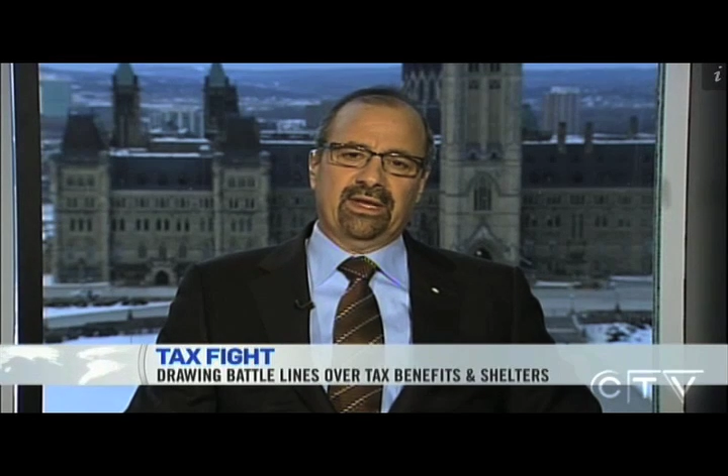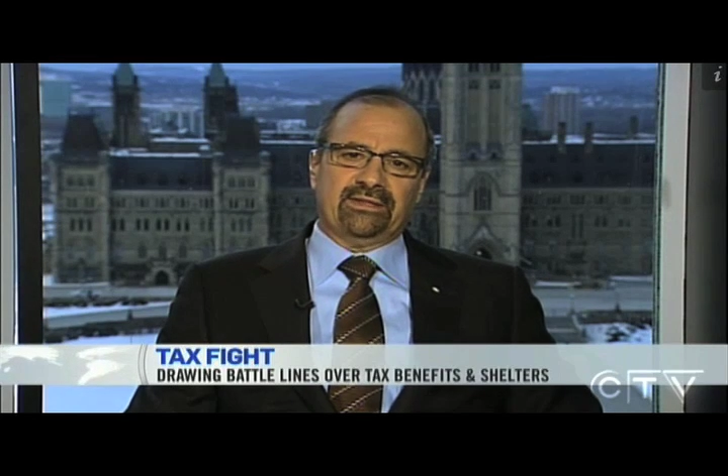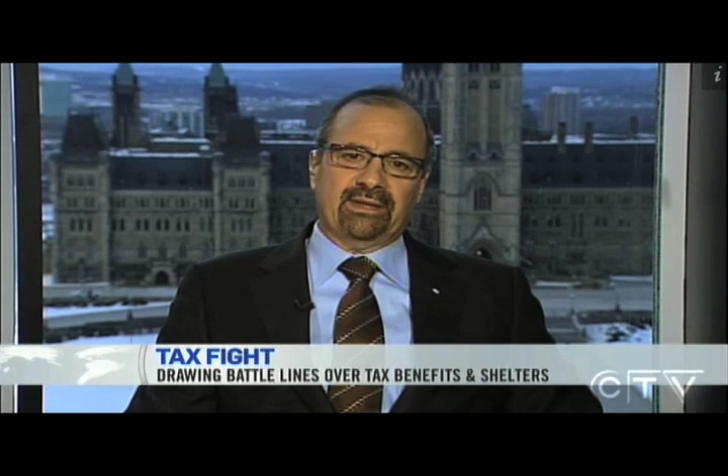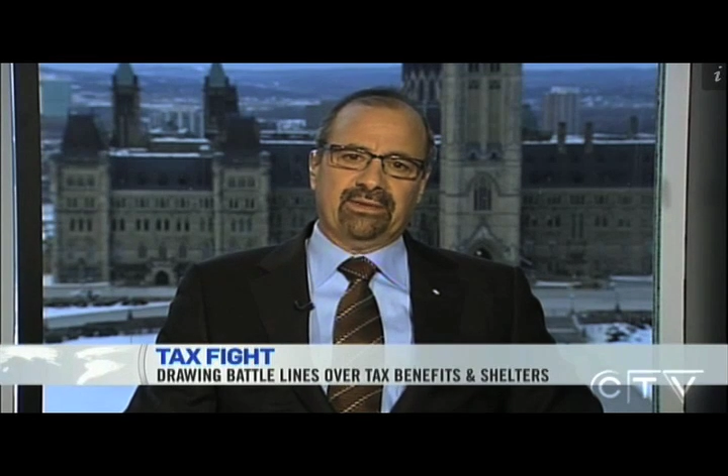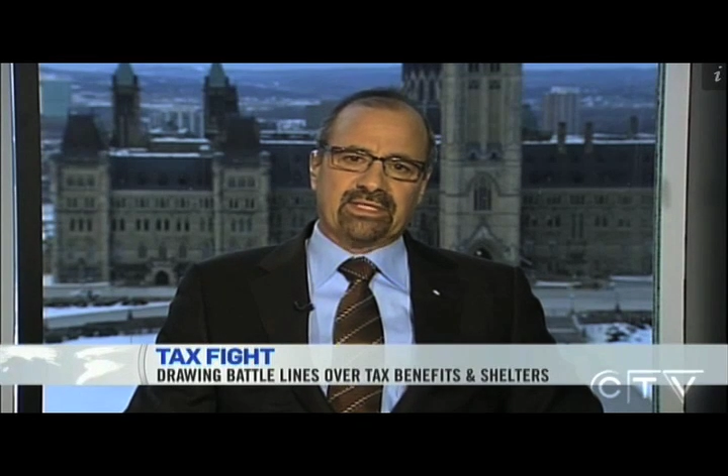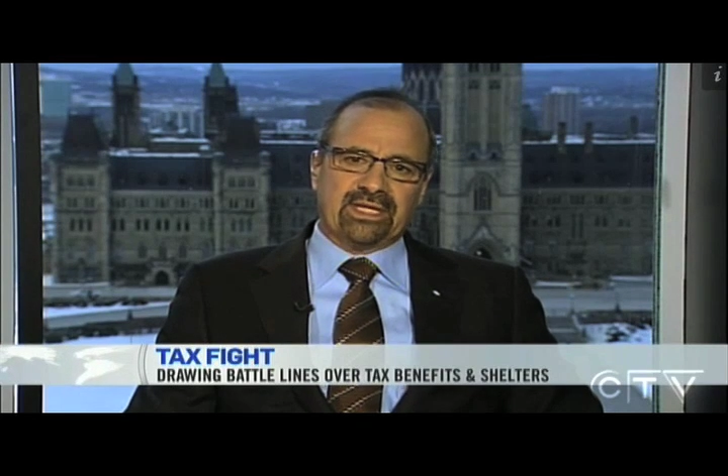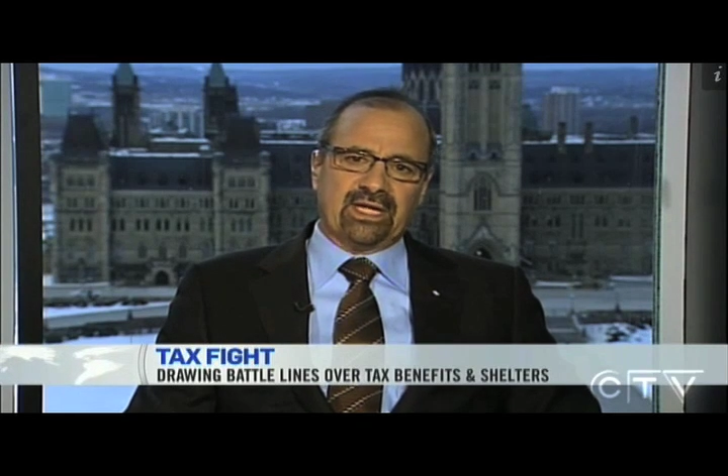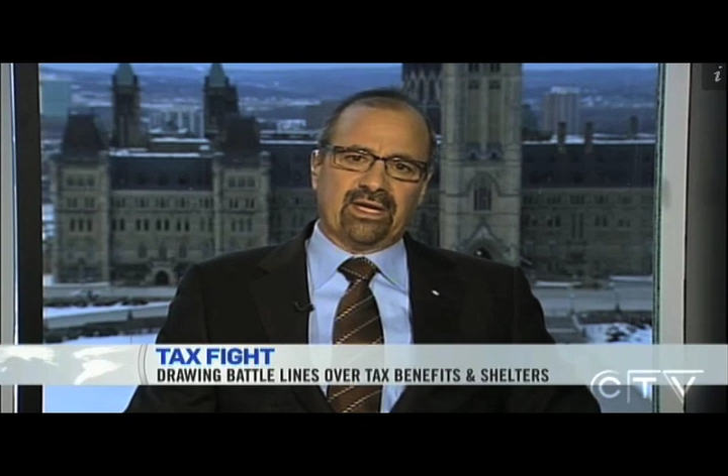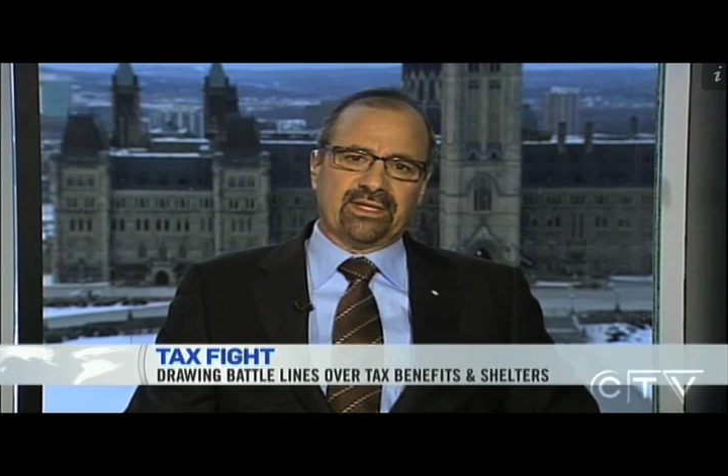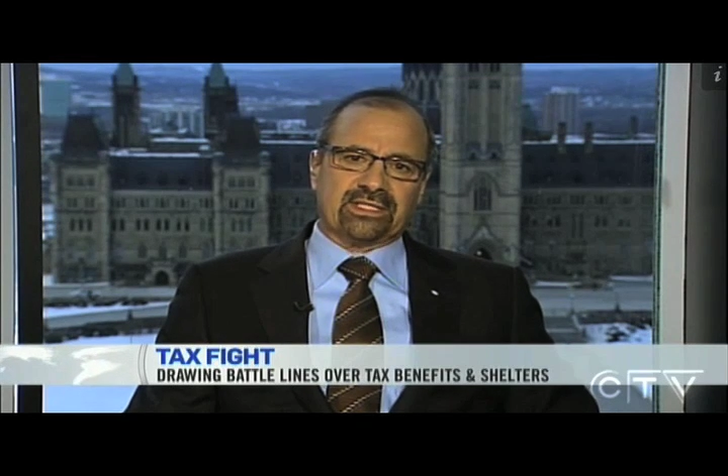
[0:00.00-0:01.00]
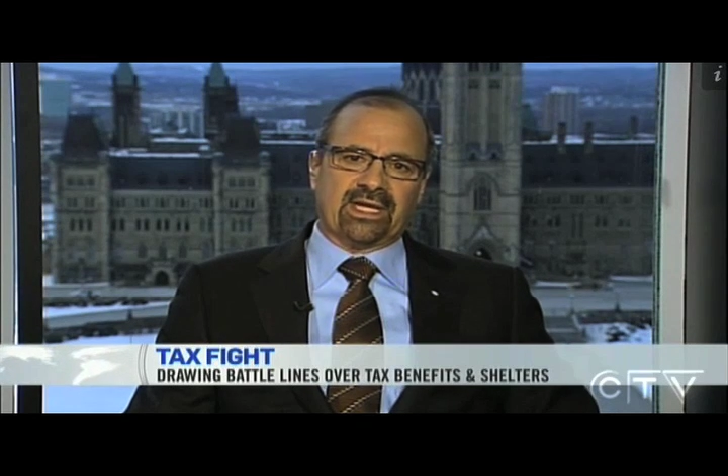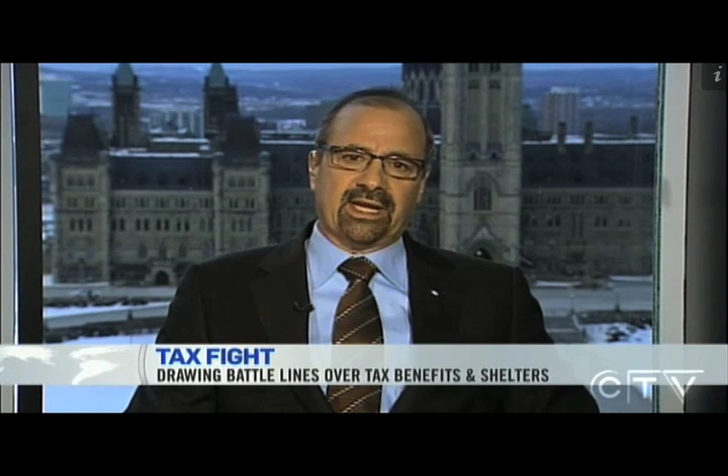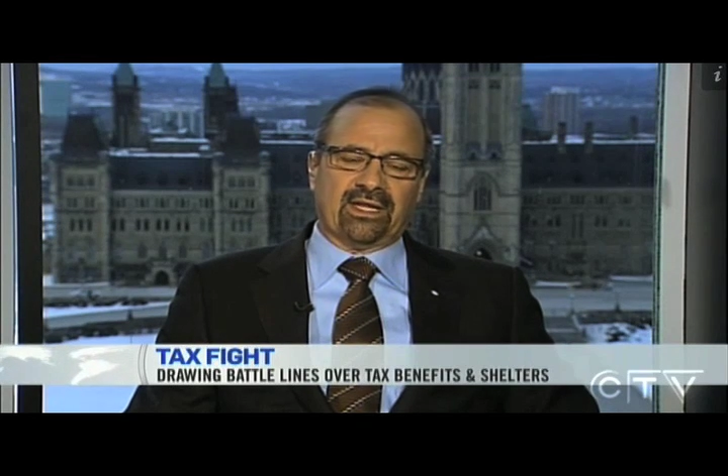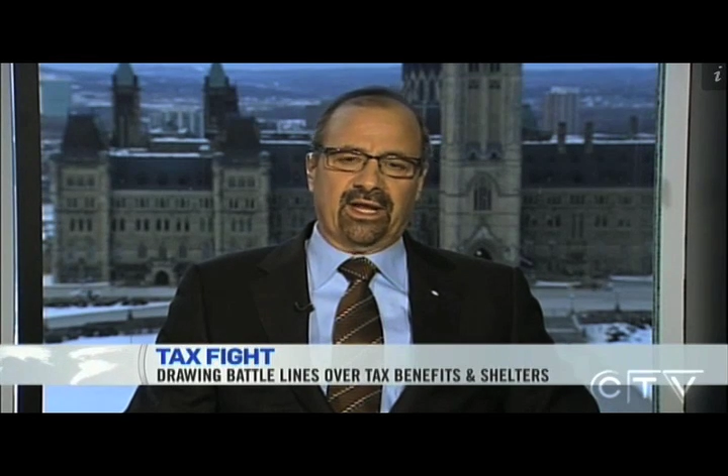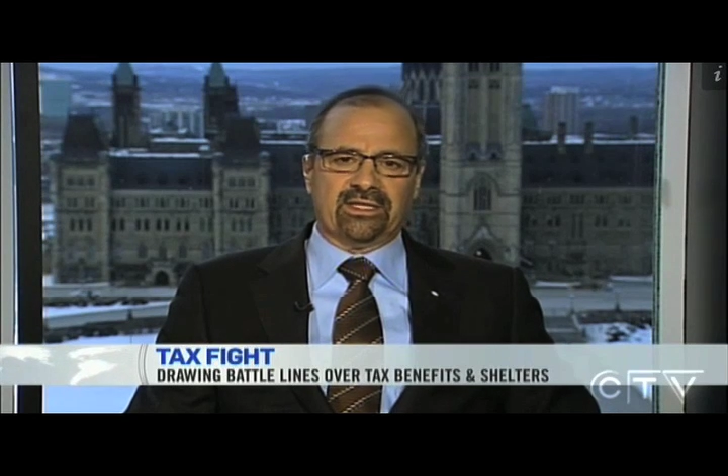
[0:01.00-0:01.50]
They've been sitting on the
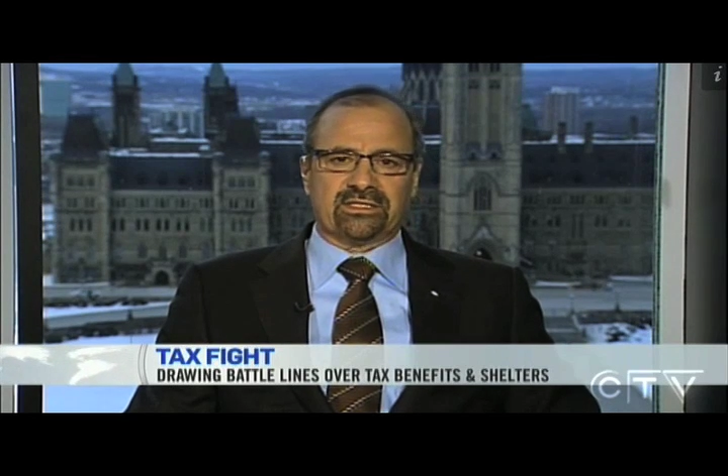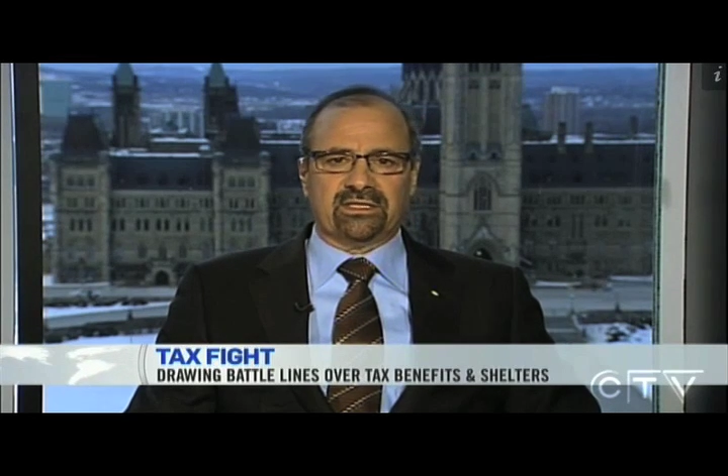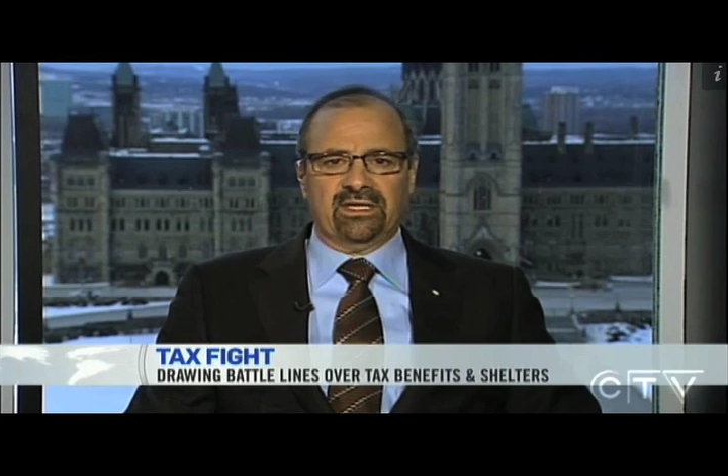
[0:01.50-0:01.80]
sidelines.